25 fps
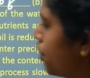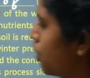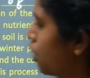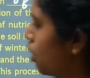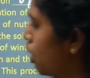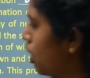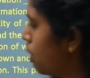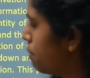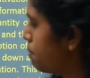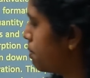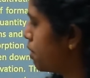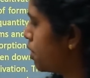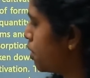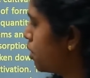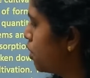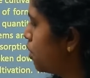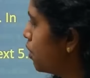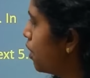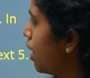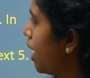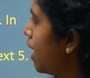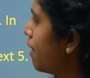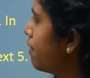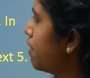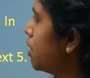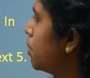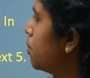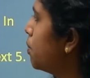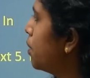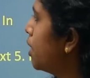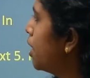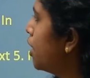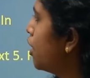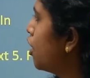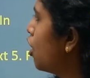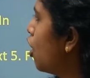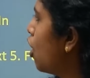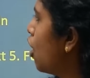crops. So do you have the
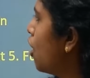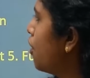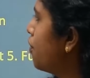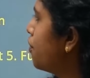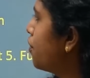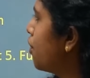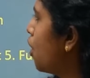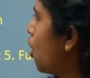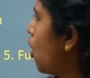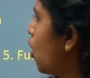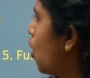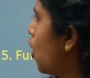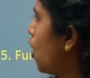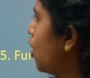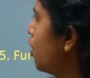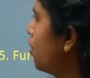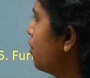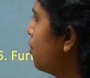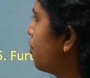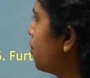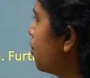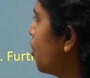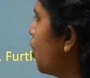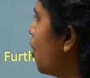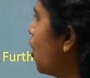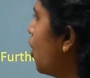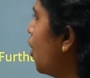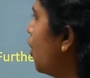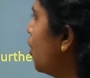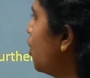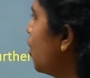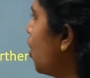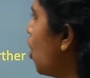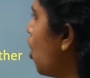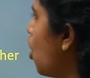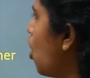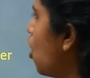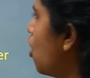word of, on,
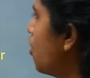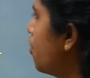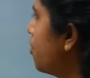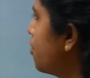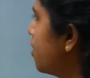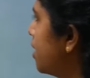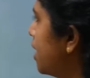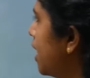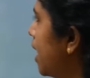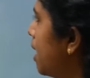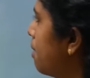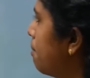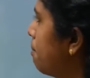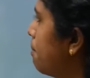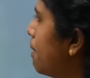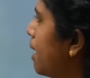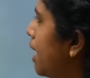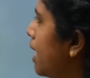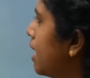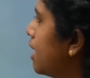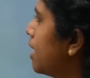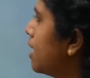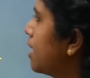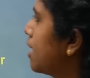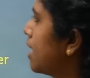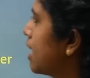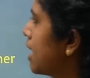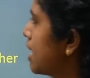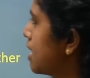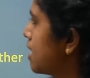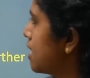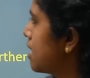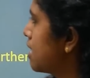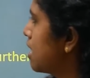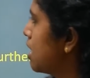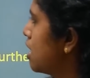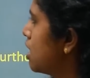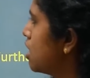for, of, them, and? Yes.
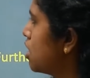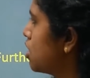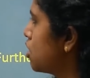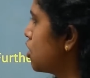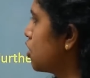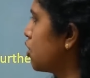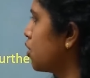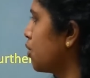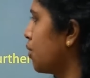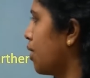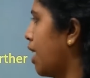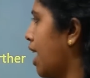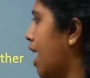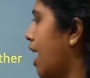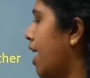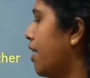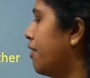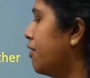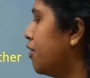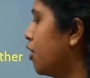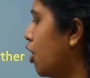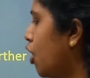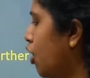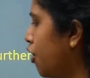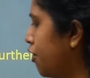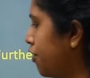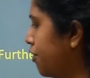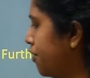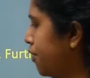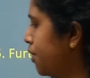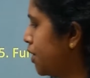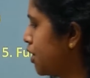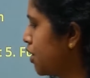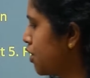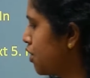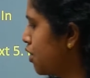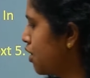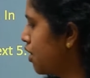So you have of, which is